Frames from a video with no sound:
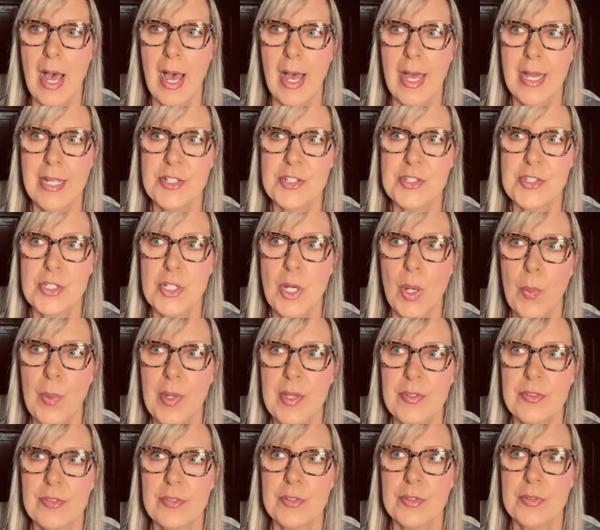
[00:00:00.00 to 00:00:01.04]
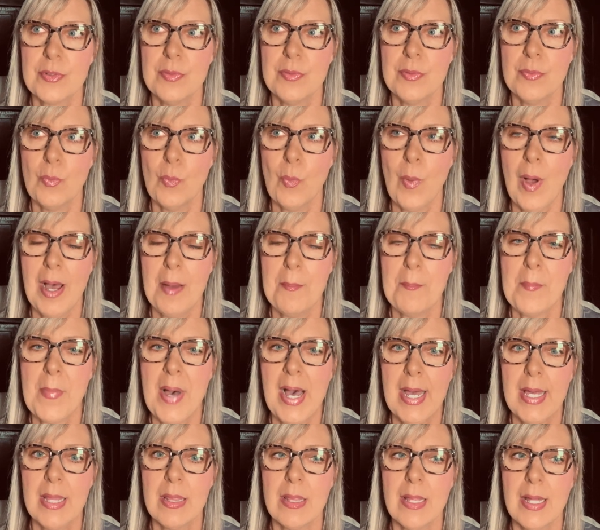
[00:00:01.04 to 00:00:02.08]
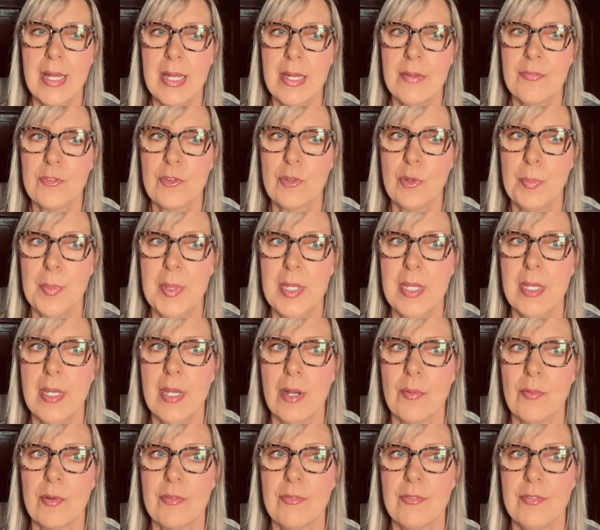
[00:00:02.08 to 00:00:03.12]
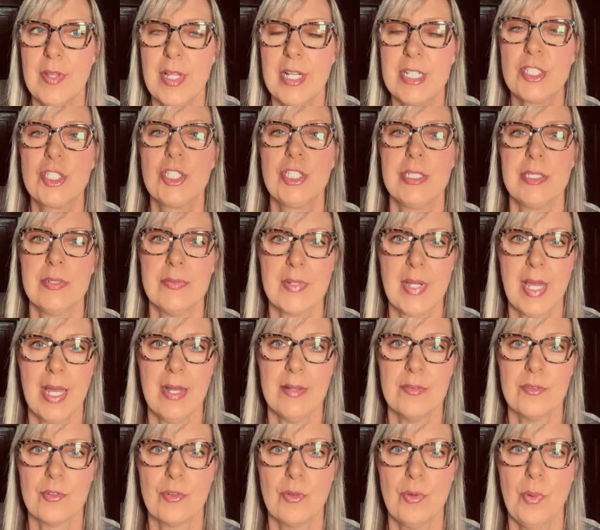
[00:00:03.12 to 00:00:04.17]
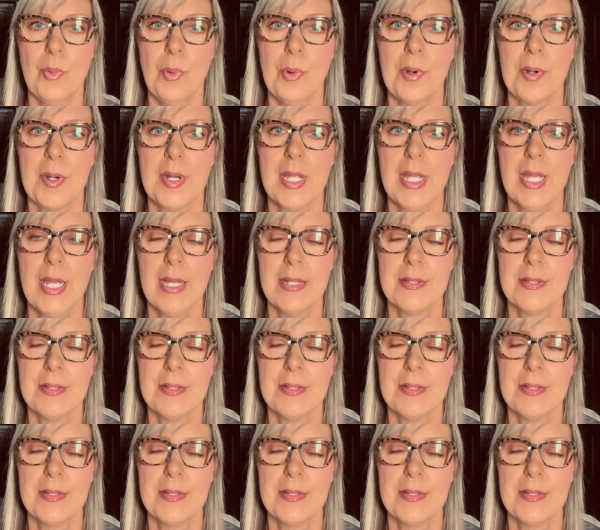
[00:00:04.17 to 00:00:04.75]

I just always want my life to be a reflection of God's glory.